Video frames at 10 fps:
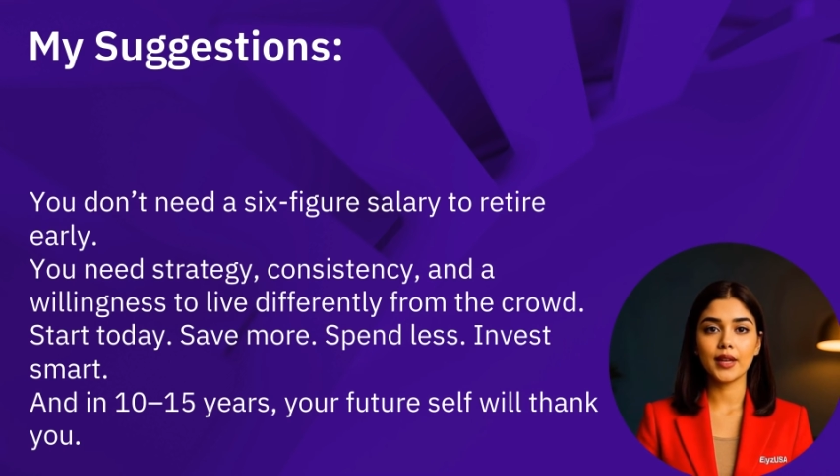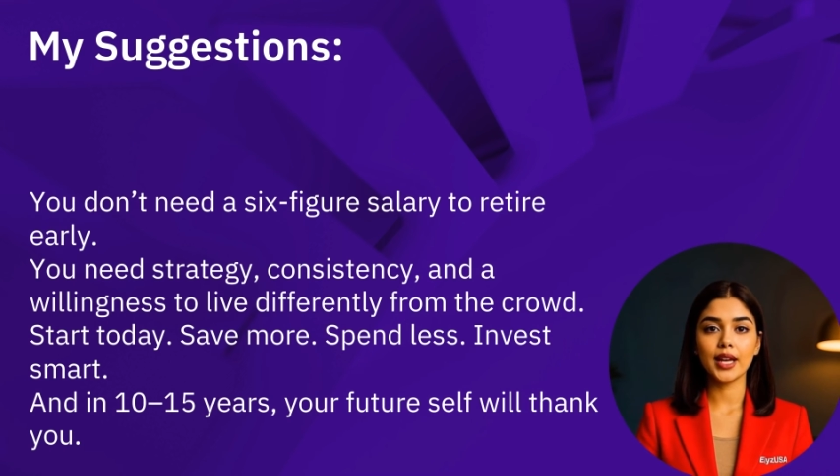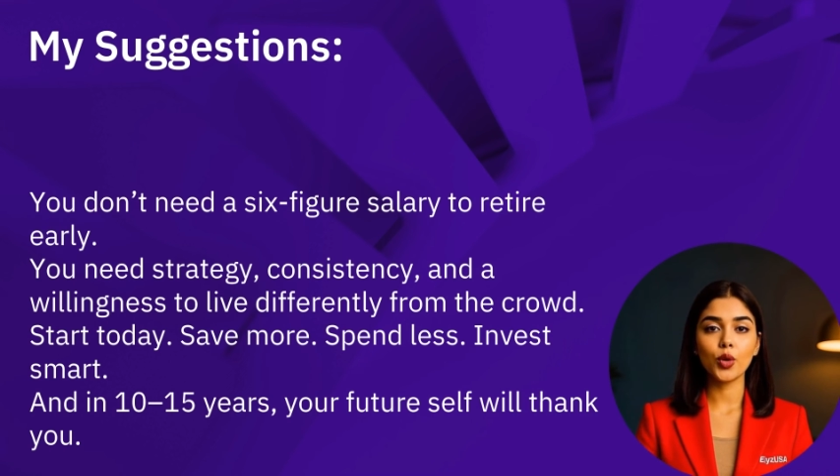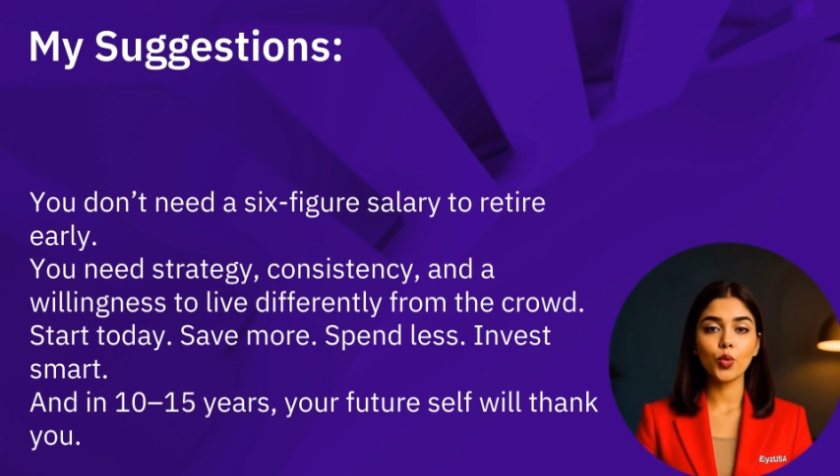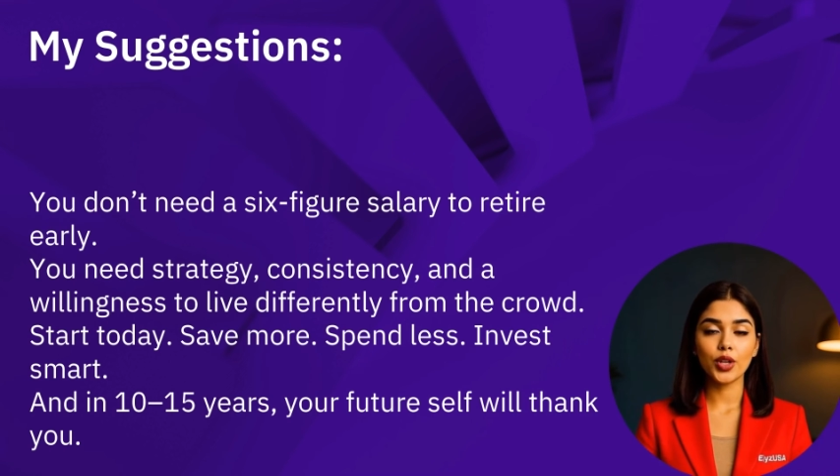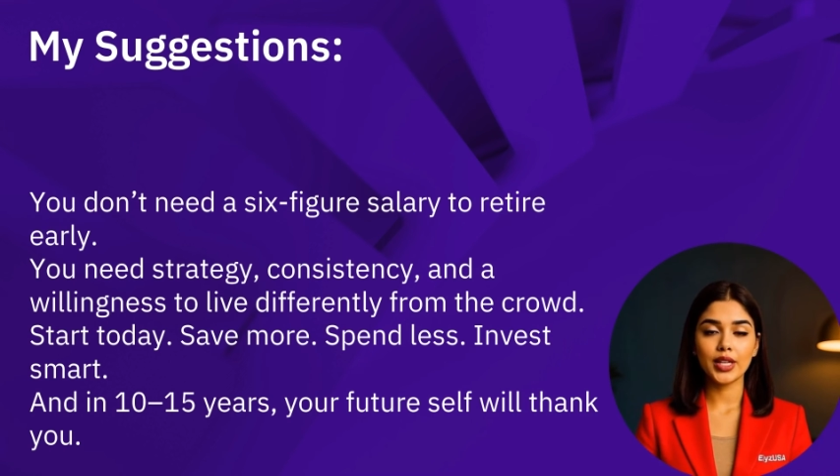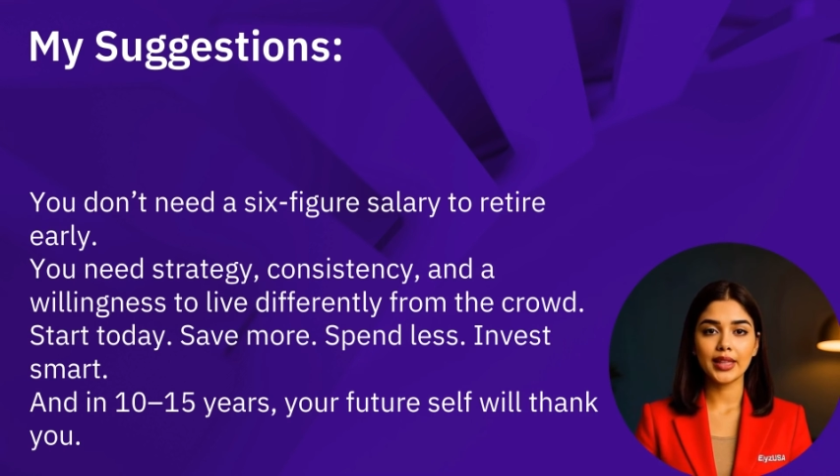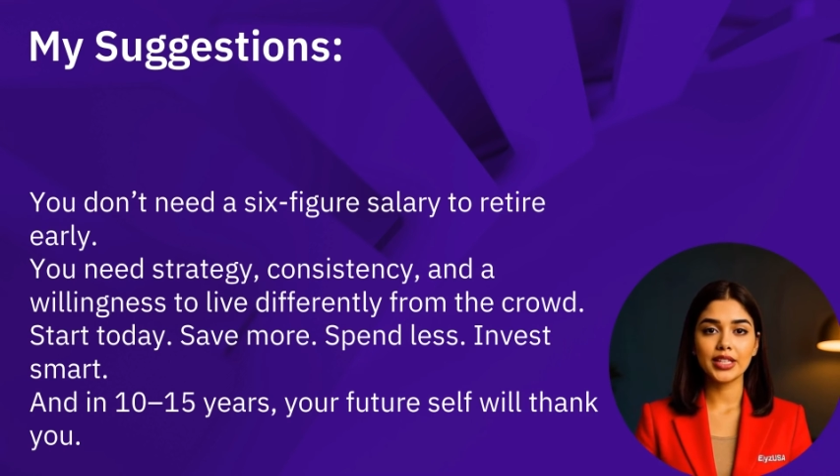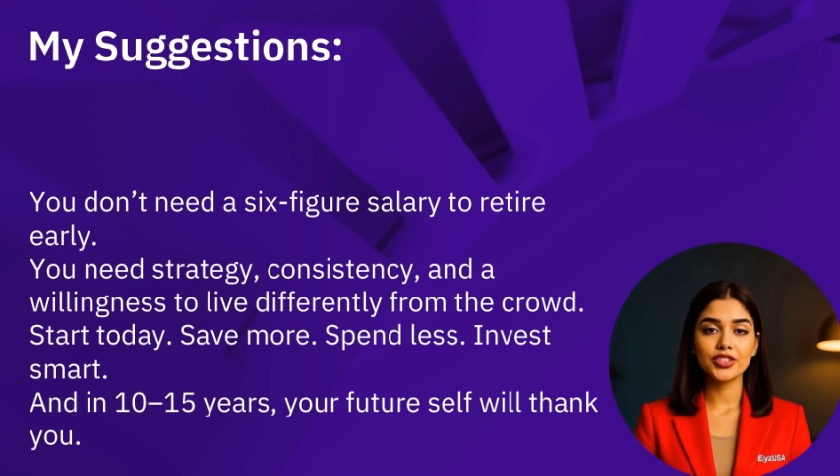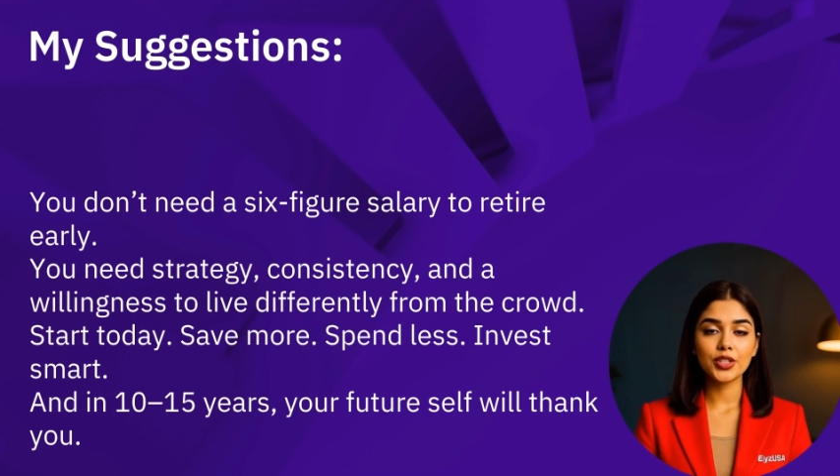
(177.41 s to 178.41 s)
and a
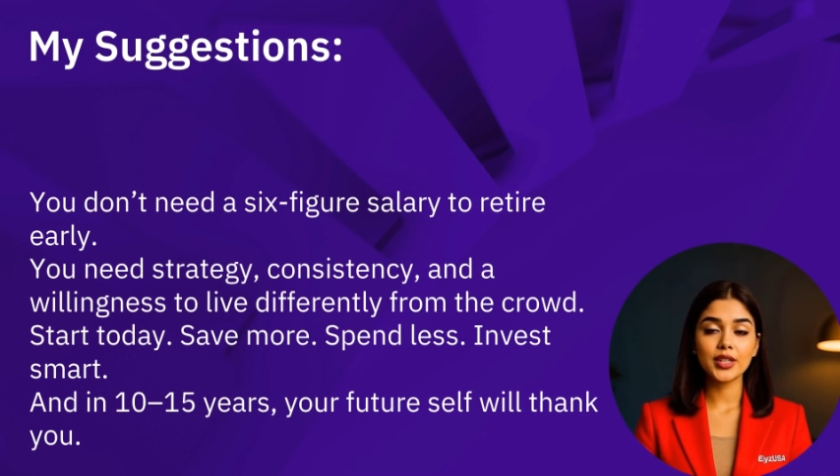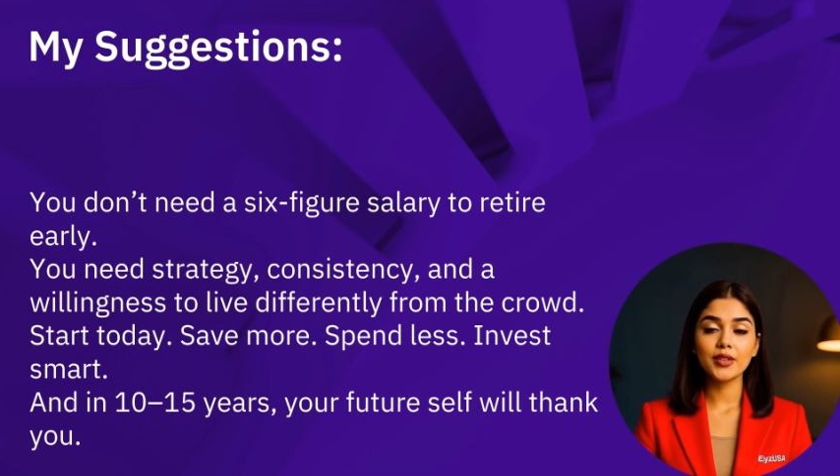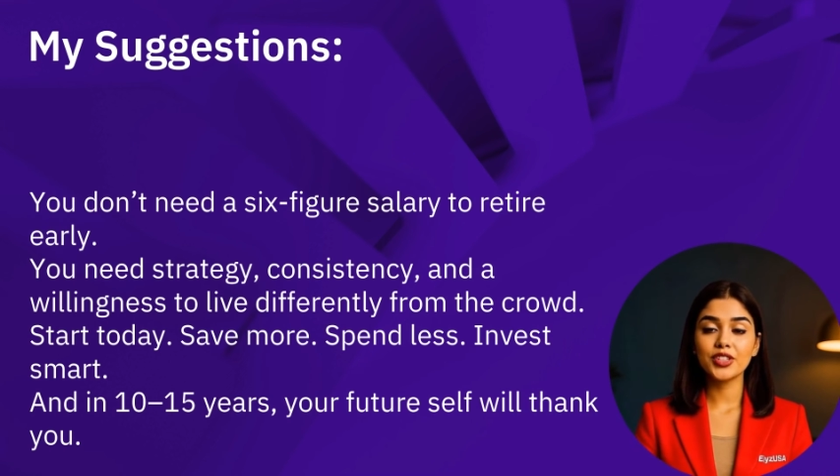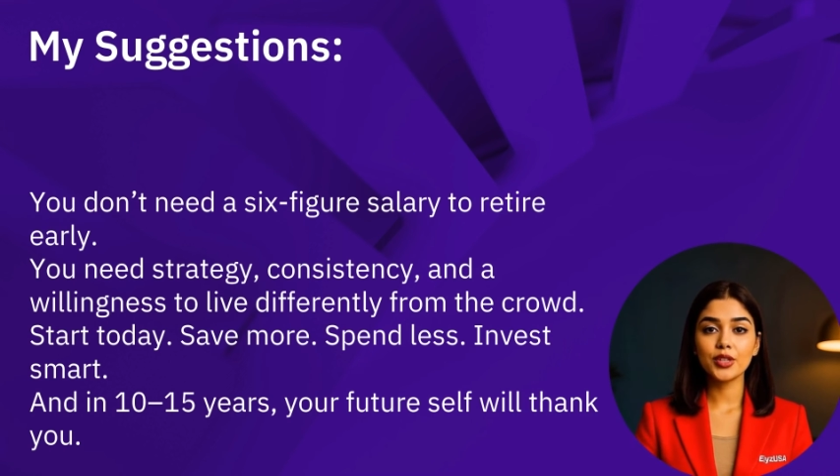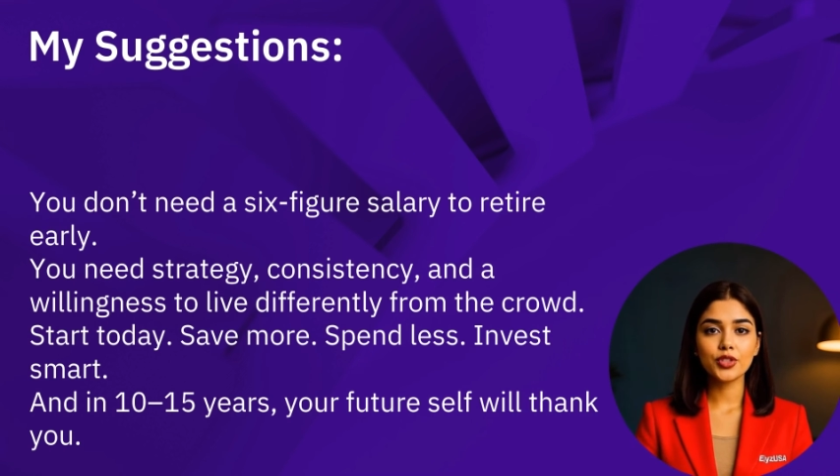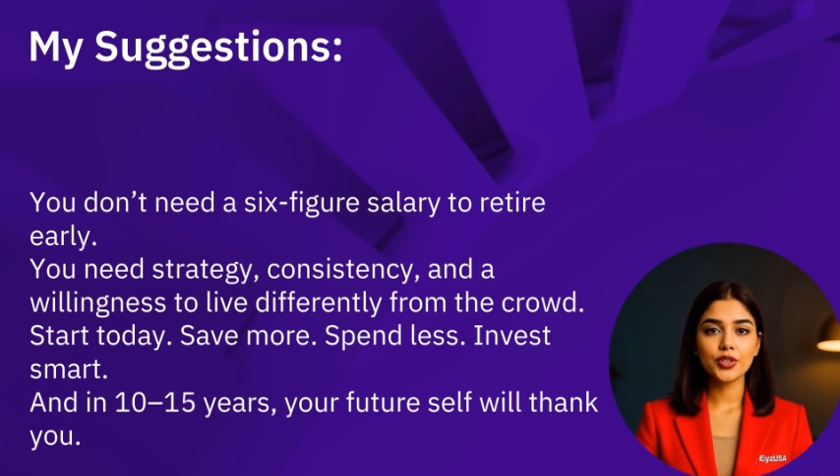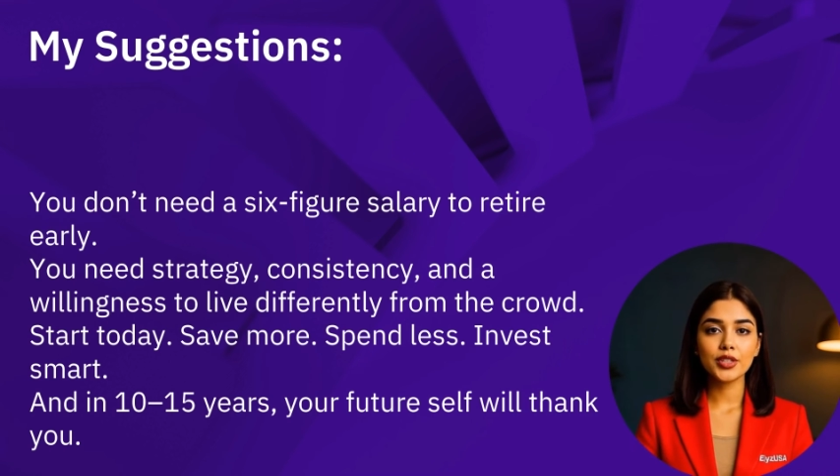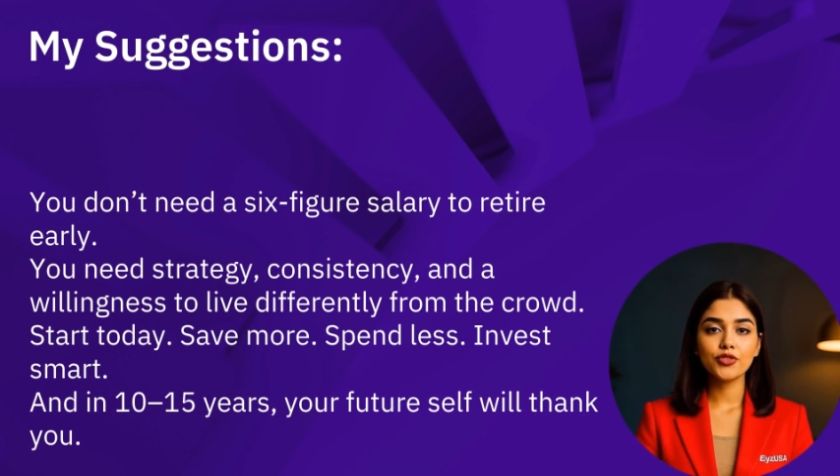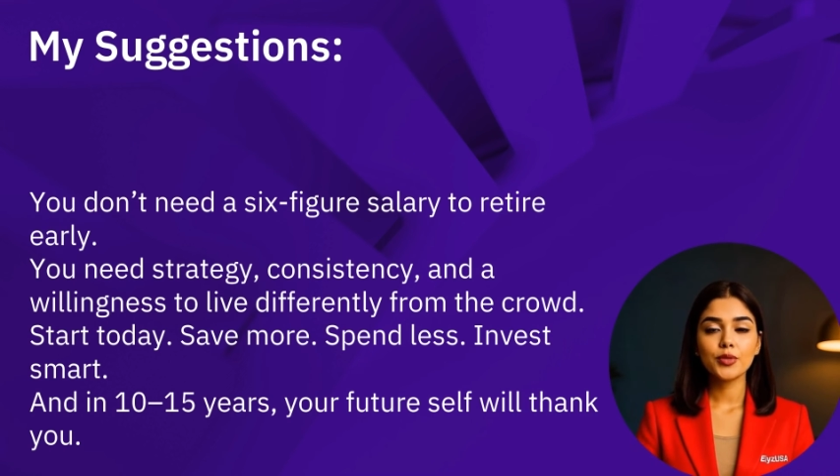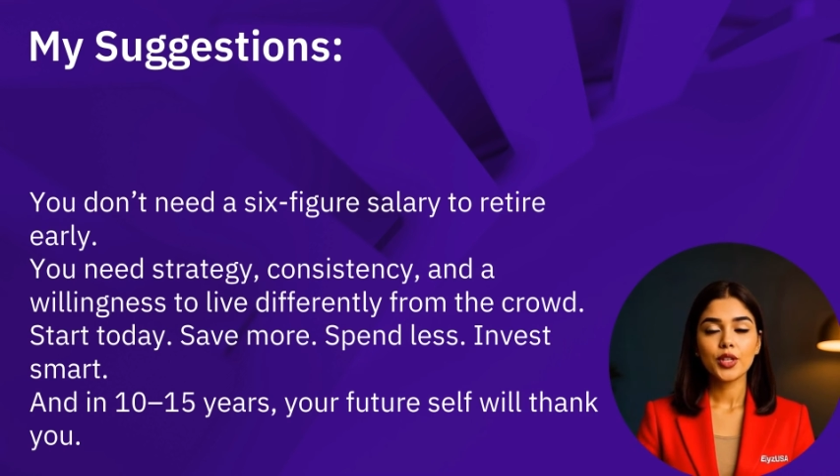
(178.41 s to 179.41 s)
willingness to live differently
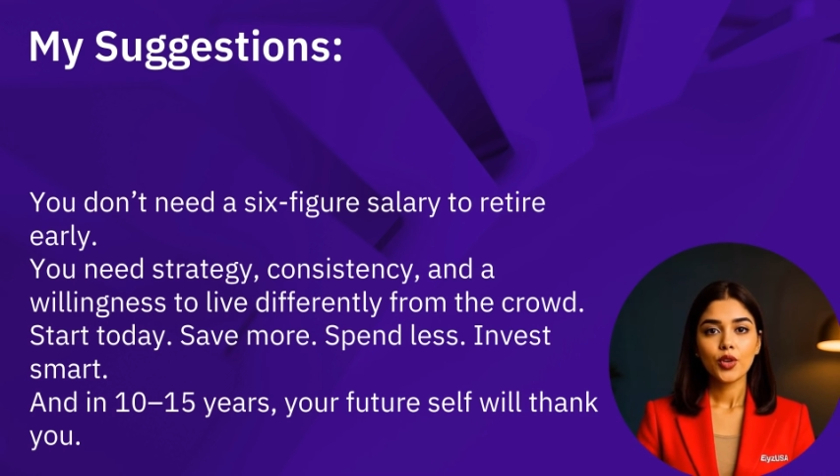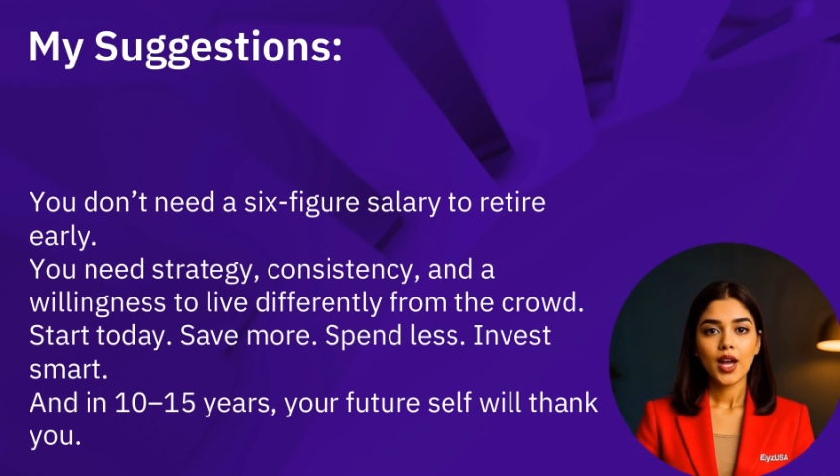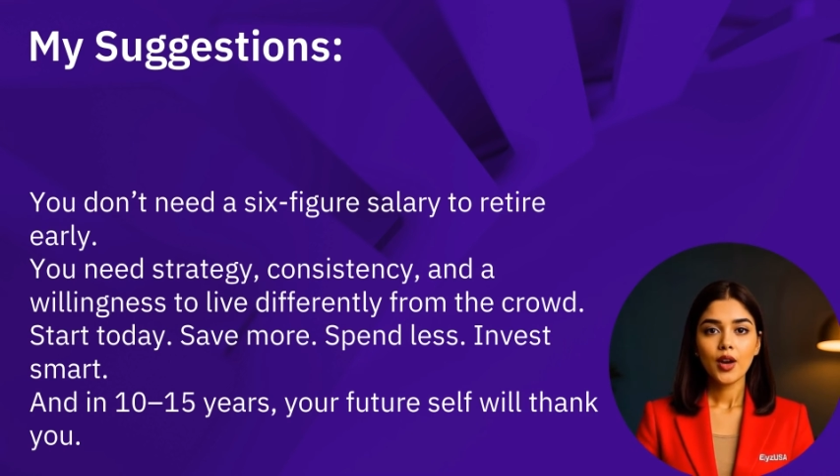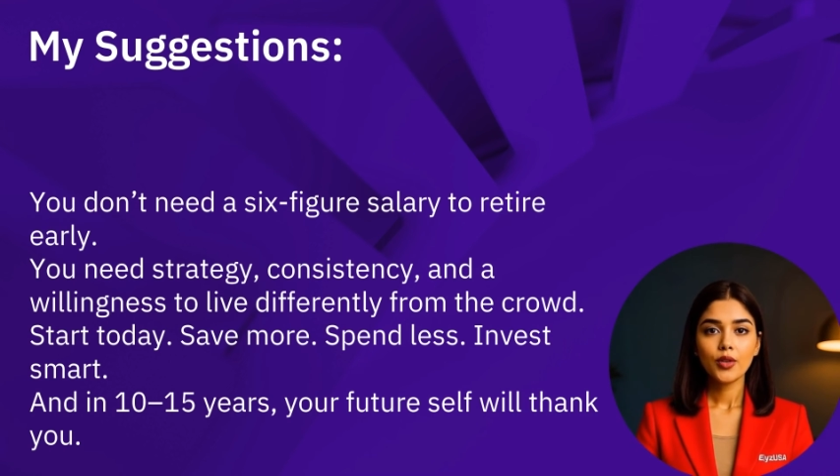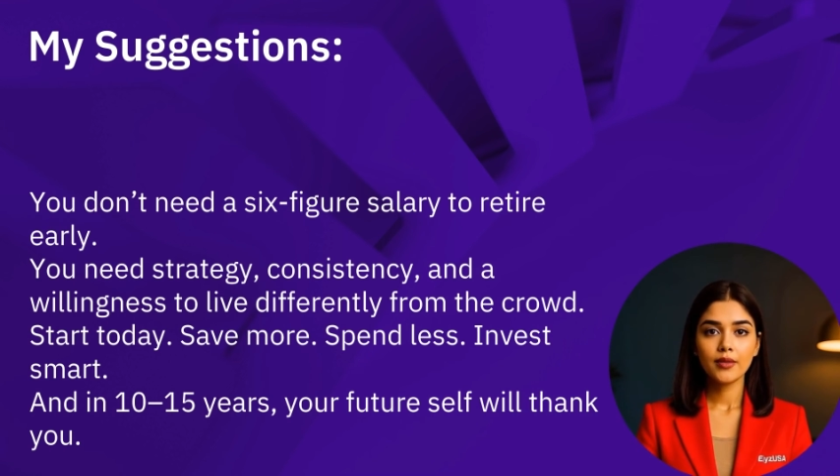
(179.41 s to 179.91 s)
from the crowd.